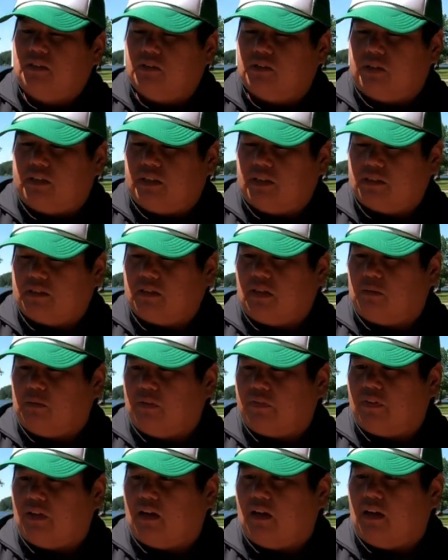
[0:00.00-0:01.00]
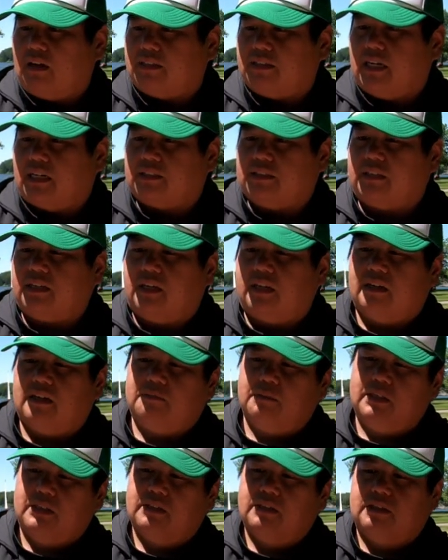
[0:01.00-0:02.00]
so it does come with a
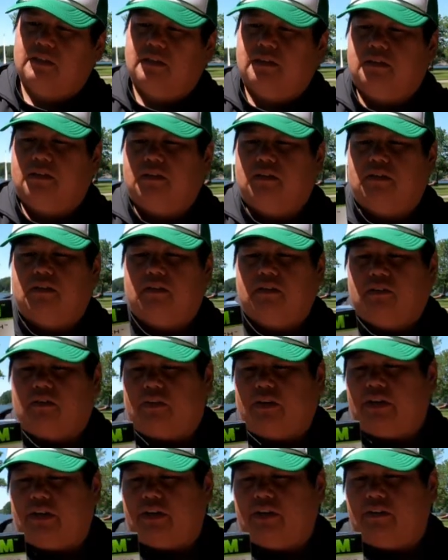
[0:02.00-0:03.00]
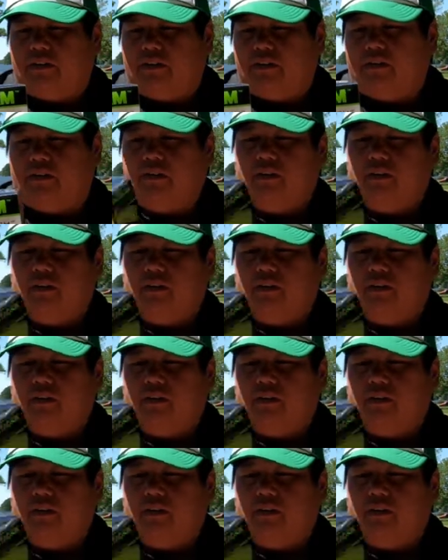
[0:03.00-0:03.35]
Tactacam right here